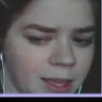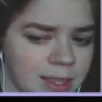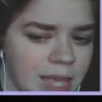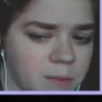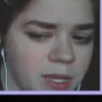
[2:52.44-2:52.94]

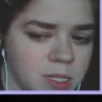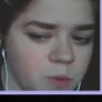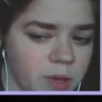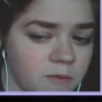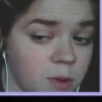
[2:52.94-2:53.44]
That means
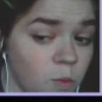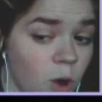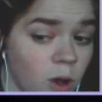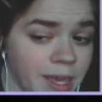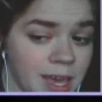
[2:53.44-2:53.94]
we have been
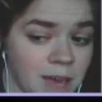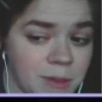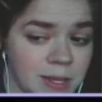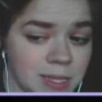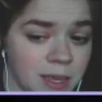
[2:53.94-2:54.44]
walking
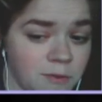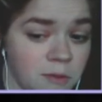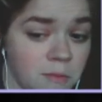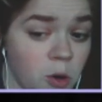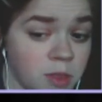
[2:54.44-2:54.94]
aimlessly for
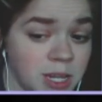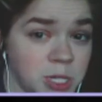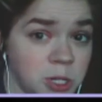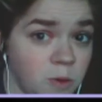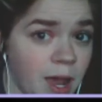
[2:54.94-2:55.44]
more than
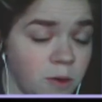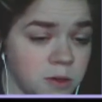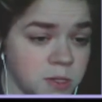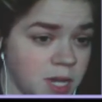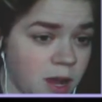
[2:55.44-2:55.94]
2
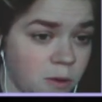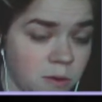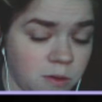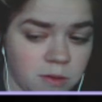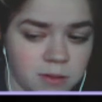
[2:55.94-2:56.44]
hours now.
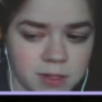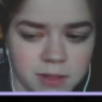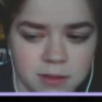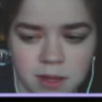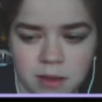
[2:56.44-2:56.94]

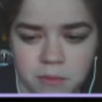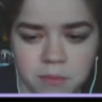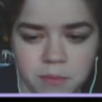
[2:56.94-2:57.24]
Damn.